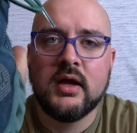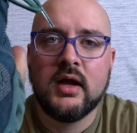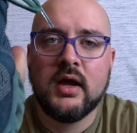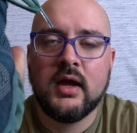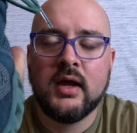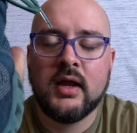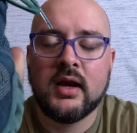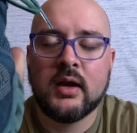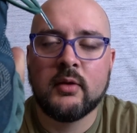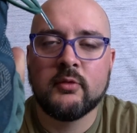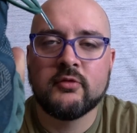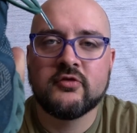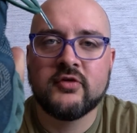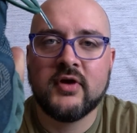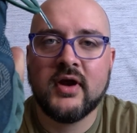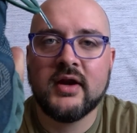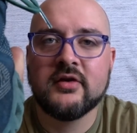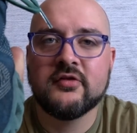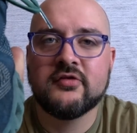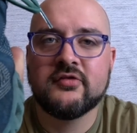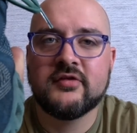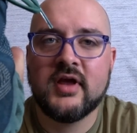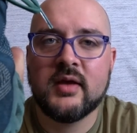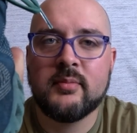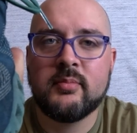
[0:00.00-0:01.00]
and I was trying
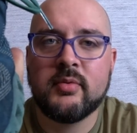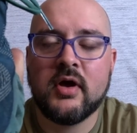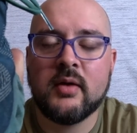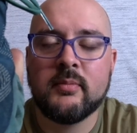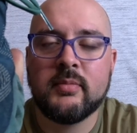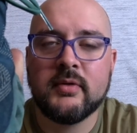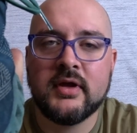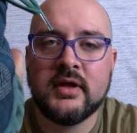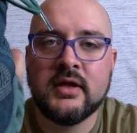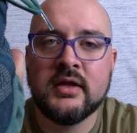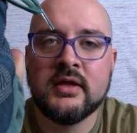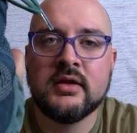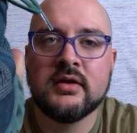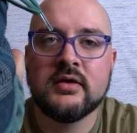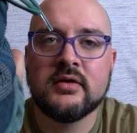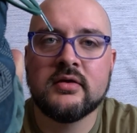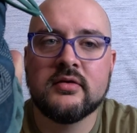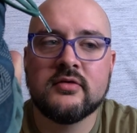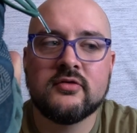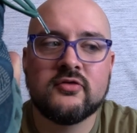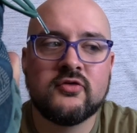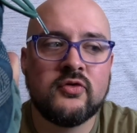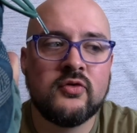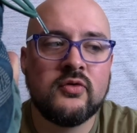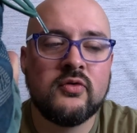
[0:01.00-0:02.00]
to step up
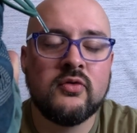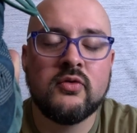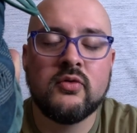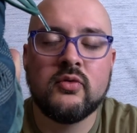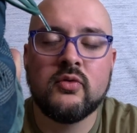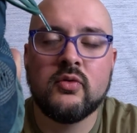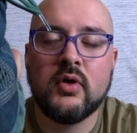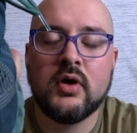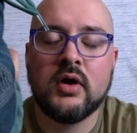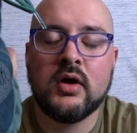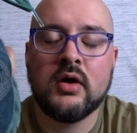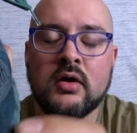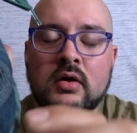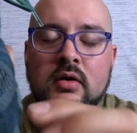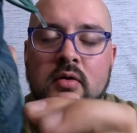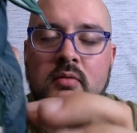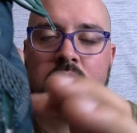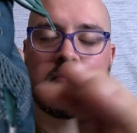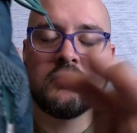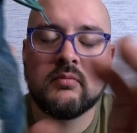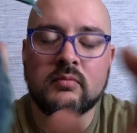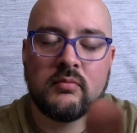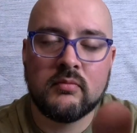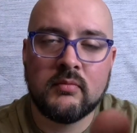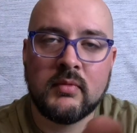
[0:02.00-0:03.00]
into
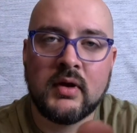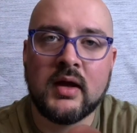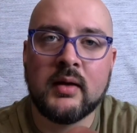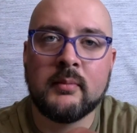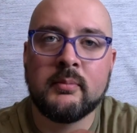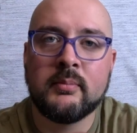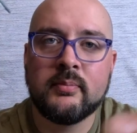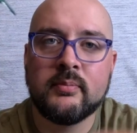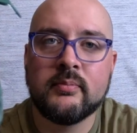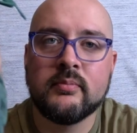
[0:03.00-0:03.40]
my